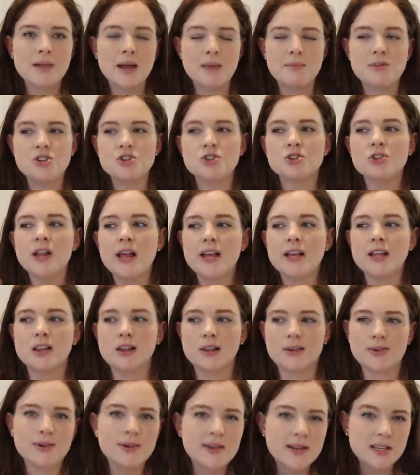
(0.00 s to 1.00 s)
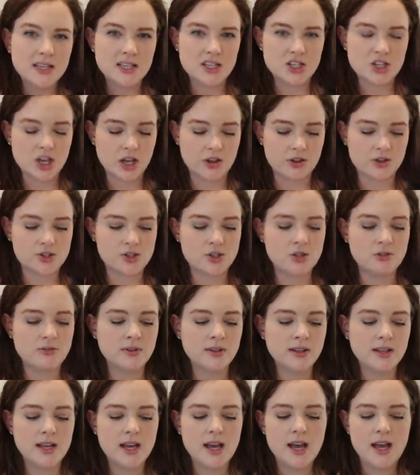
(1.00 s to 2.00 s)
I mean, you're like learning each other. So you
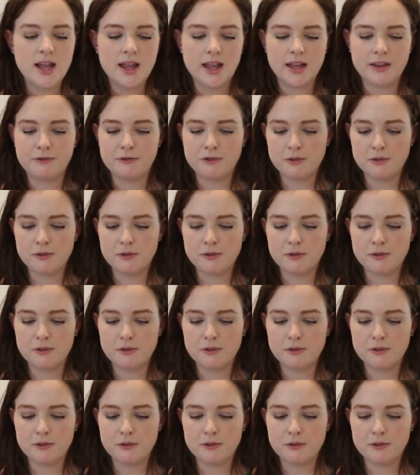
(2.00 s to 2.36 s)
really like.